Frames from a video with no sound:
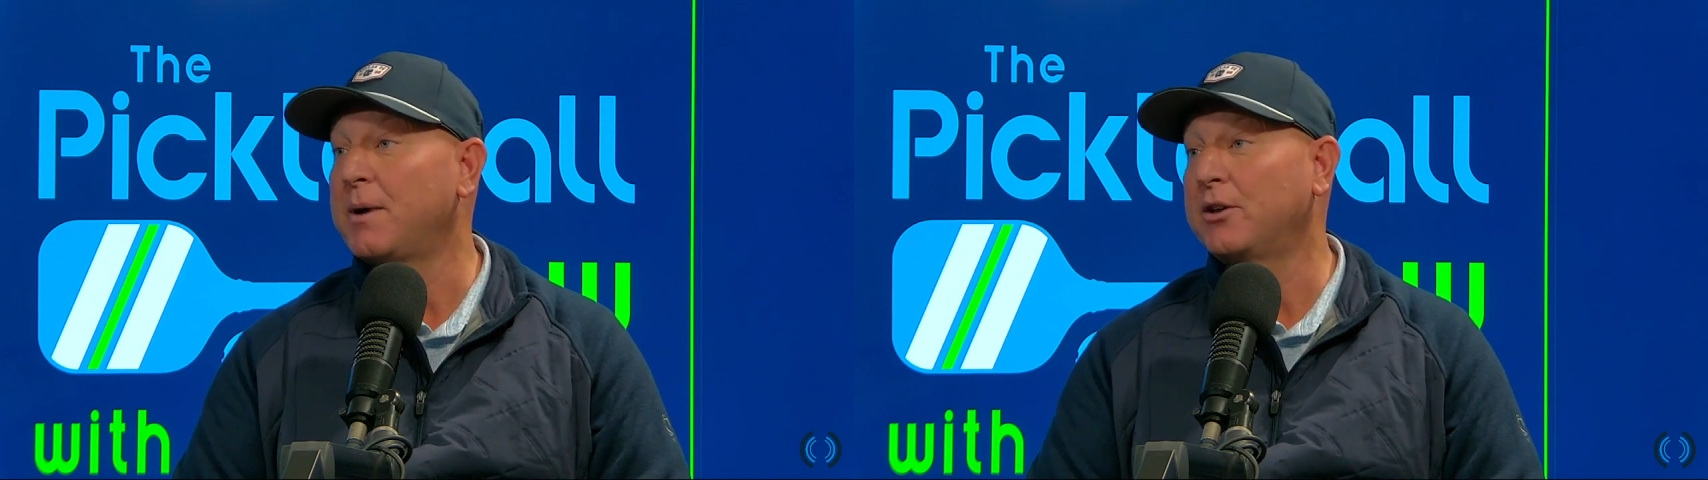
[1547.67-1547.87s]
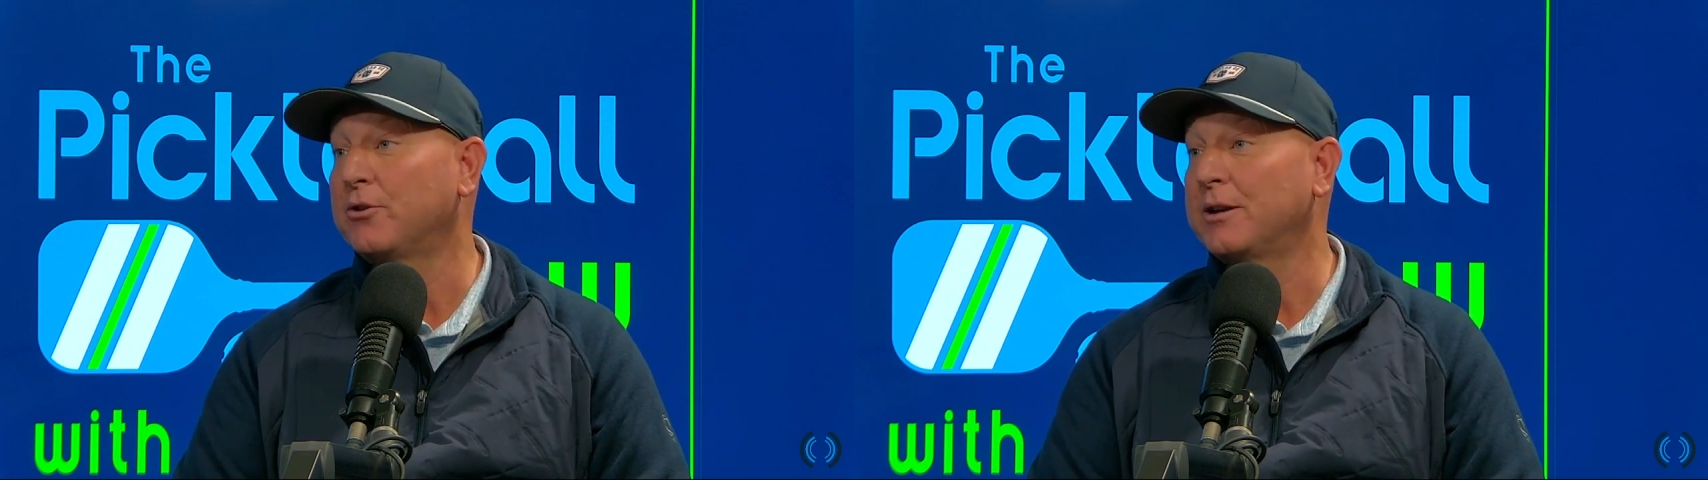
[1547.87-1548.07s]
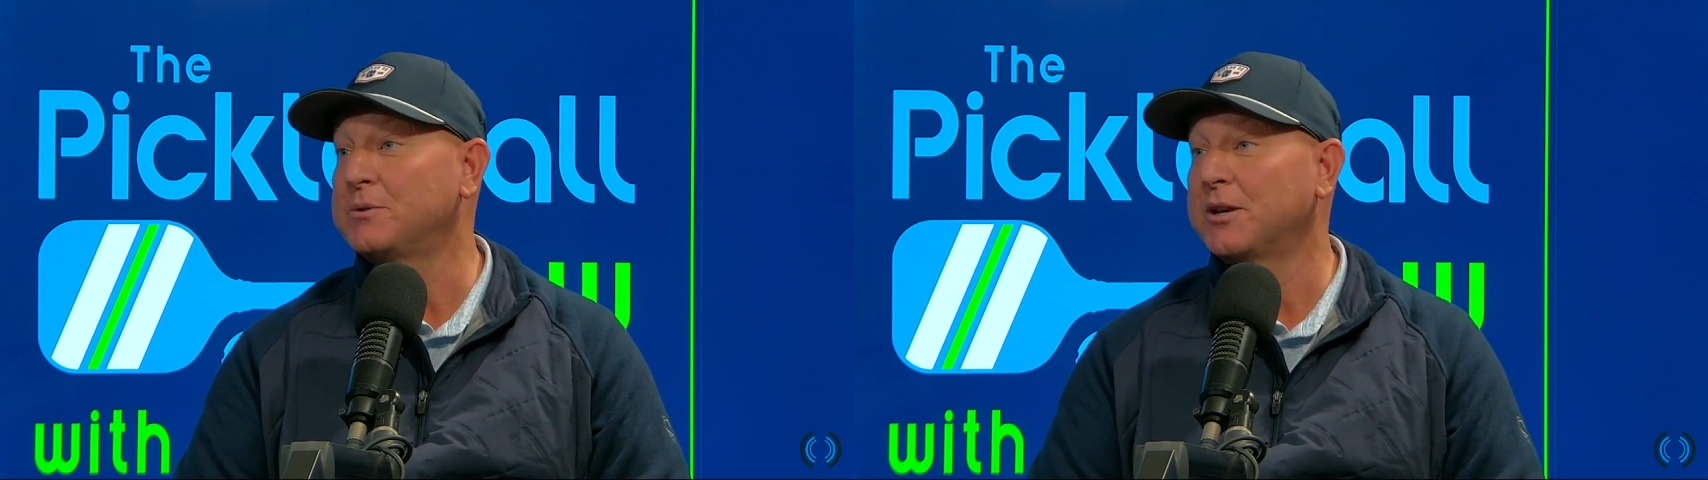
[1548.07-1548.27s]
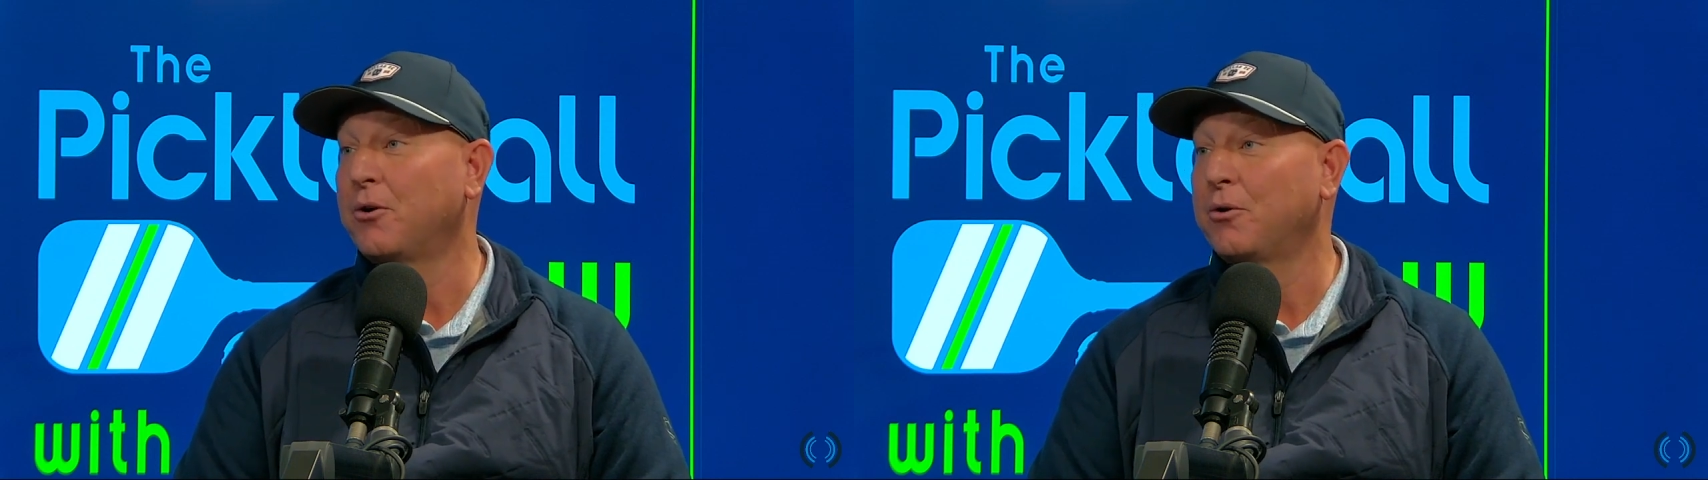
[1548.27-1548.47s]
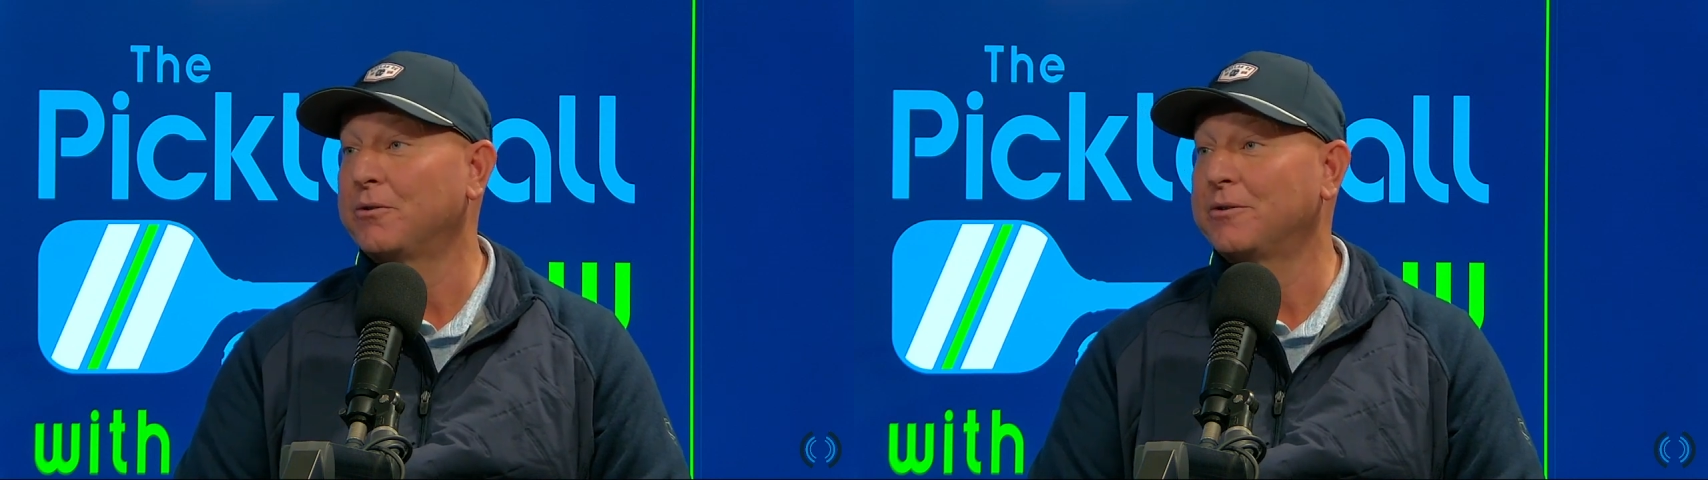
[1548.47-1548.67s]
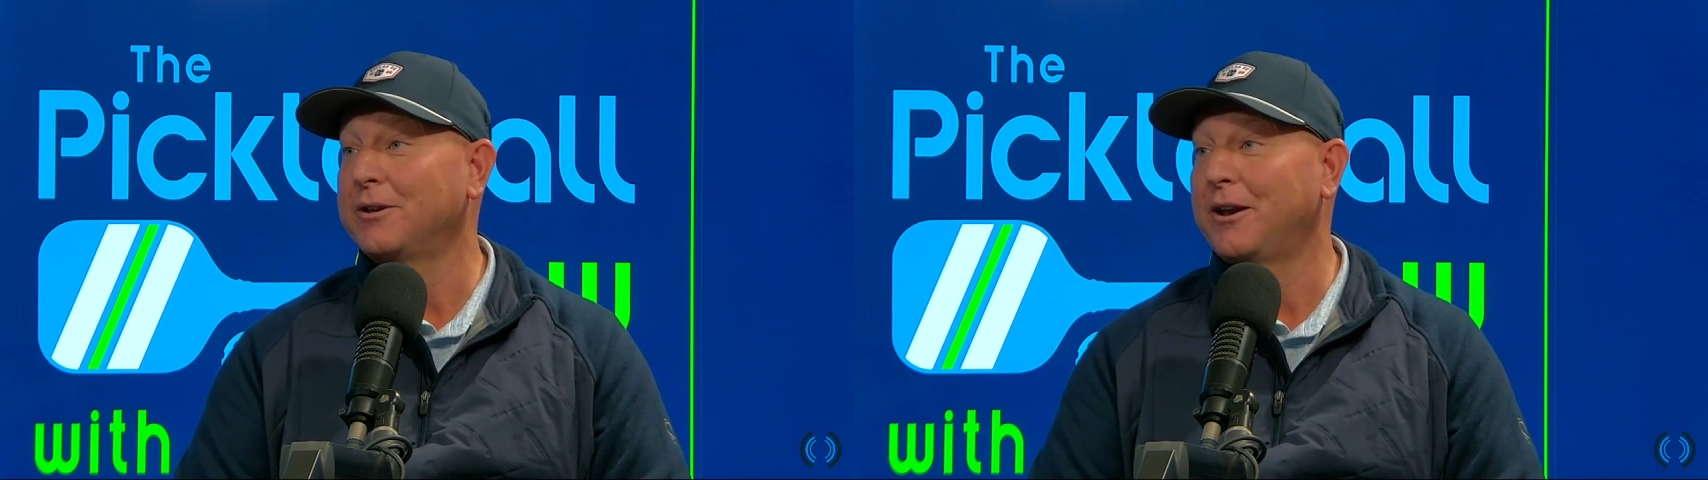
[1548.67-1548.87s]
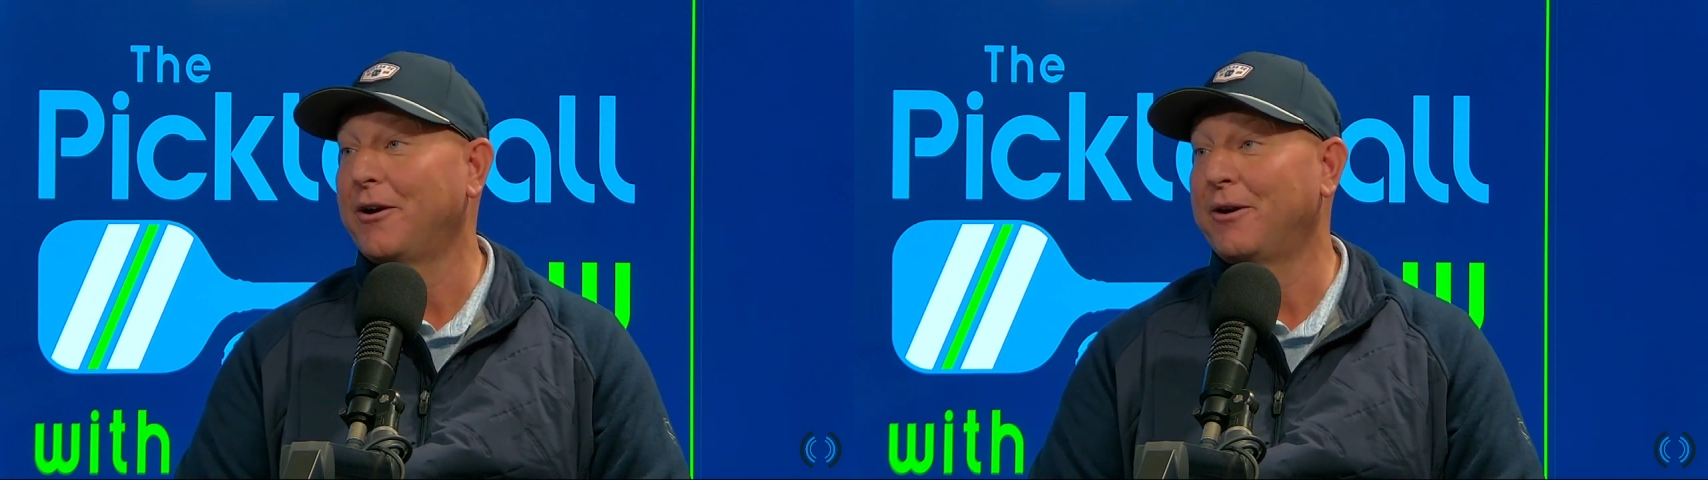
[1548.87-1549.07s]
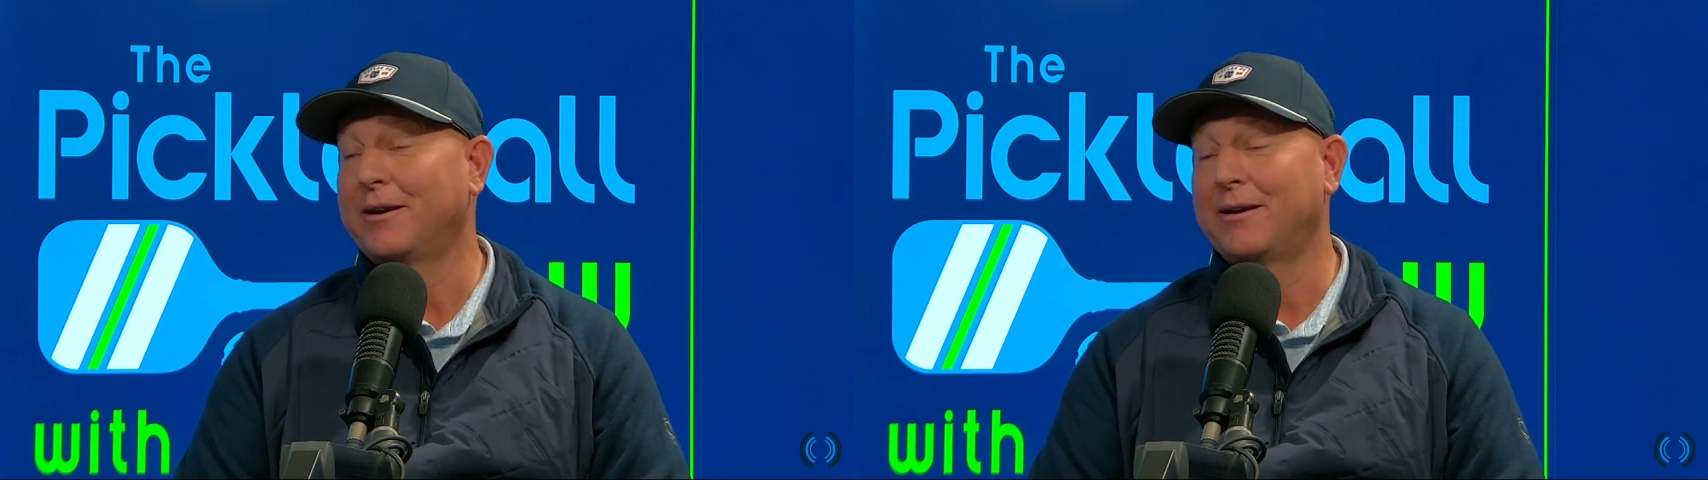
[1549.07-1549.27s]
my dreams and goals, and